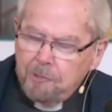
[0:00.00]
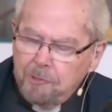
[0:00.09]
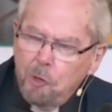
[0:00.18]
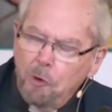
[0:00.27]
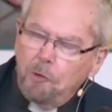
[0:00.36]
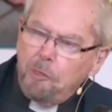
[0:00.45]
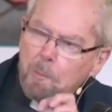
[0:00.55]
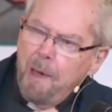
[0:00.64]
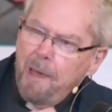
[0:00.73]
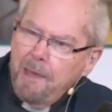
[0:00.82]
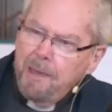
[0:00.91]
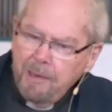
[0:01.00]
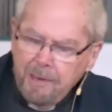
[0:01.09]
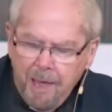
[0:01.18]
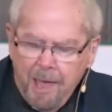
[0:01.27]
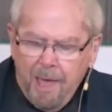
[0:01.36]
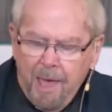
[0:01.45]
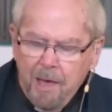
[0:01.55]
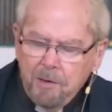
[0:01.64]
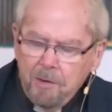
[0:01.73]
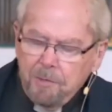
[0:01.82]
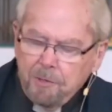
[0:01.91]
when he took the pain
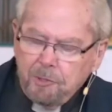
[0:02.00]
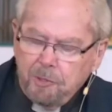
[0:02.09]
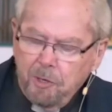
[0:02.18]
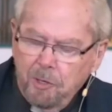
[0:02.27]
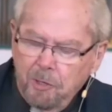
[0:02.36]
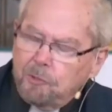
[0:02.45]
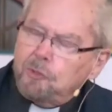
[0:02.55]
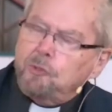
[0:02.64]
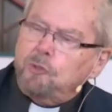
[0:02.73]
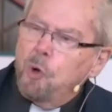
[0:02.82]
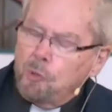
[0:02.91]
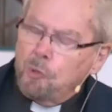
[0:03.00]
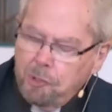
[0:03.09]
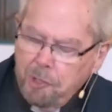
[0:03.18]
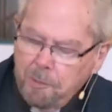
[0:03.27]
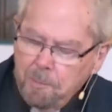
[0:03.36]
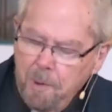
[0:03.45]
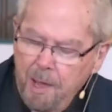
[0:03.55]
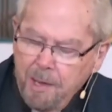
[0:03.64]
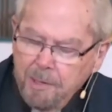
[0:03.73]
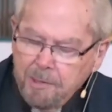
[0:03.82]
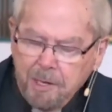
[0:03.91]
out of this girl's
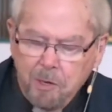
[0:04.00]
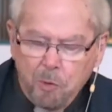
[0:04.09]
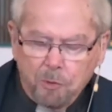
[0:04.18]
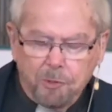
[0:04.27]
tortured mind,